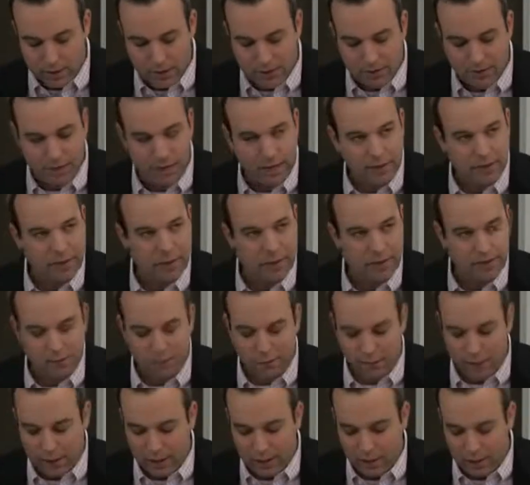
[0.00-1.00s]
detecting
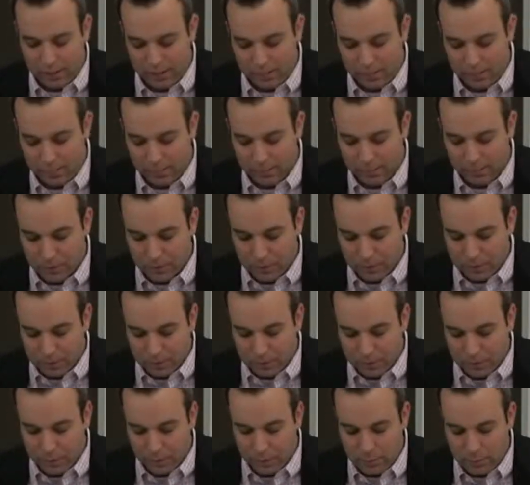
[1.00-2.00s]
and fighting them
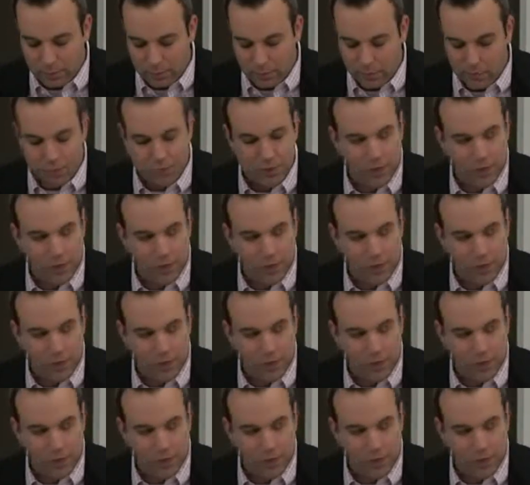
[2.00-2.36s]
is a major